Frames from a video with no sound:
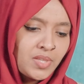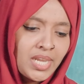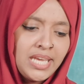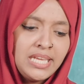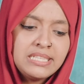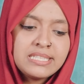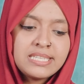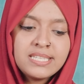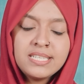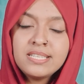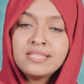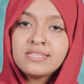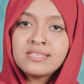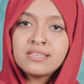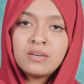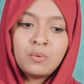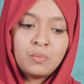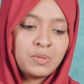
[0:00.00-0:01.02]
internet
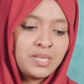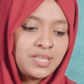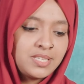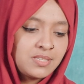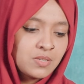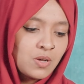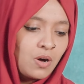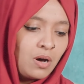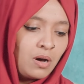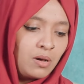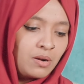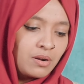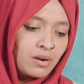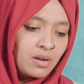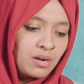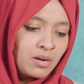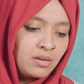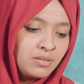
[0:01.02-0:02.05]
service or
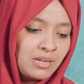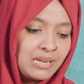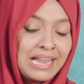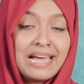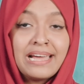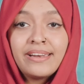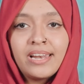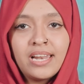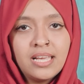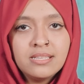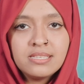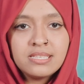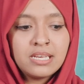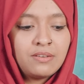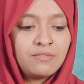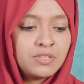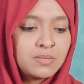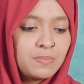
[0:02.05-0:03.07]
landline
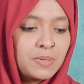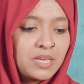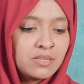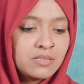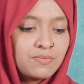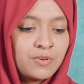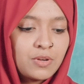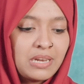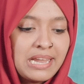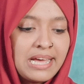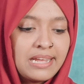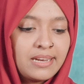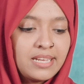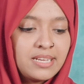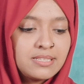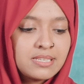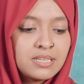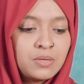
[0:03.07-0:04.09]
service, because for
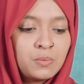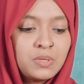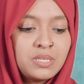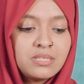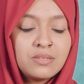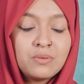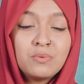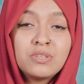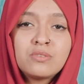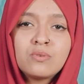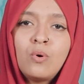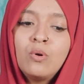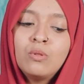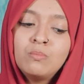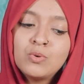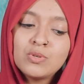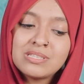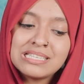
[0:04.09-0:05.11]
landline service it was
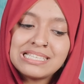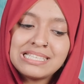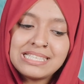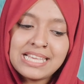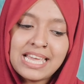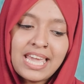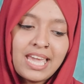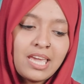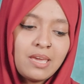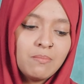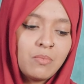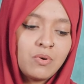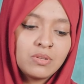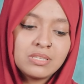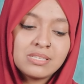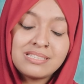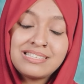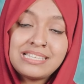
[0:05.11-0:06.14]
almost the same or
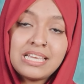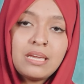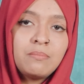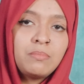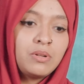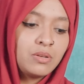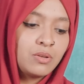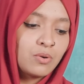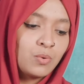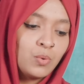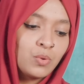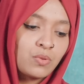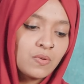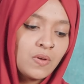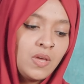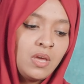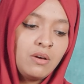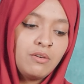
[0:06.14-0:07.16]
the stable growth
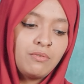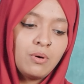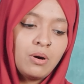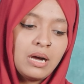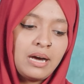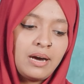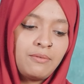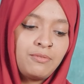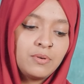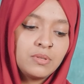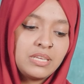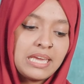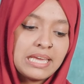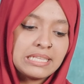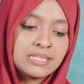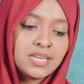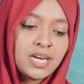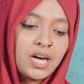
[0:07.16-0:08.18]
for the
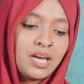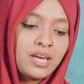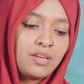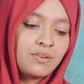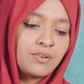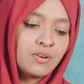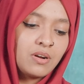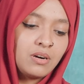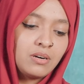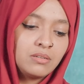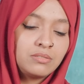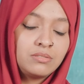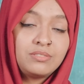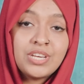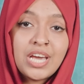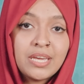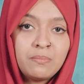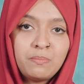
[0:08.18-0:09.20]
entire
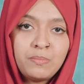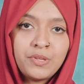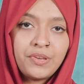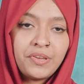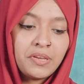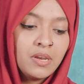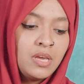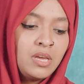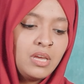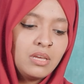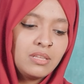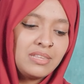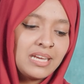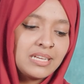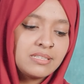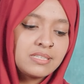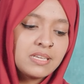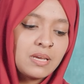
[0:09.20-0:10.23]
time period.
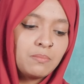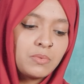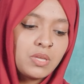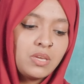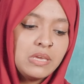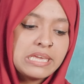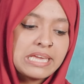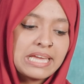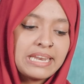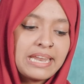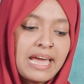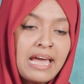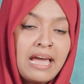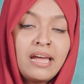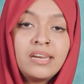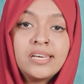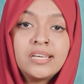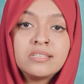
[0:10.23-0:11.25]
That's something you can
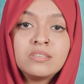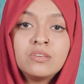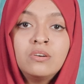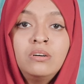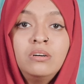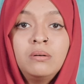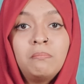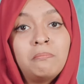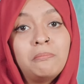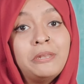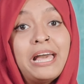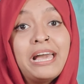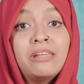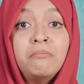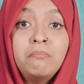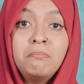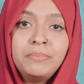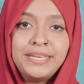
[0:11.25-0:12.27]
add as your
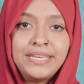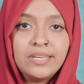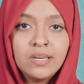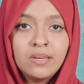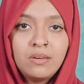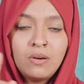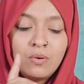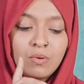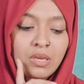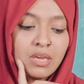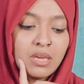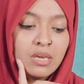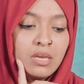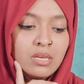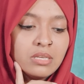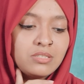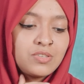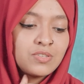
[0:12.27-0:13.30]
plan B. Okay,
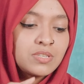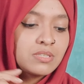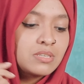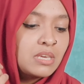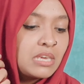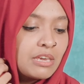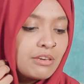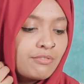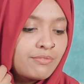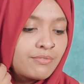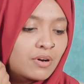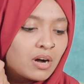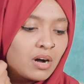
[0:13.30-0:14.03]
just give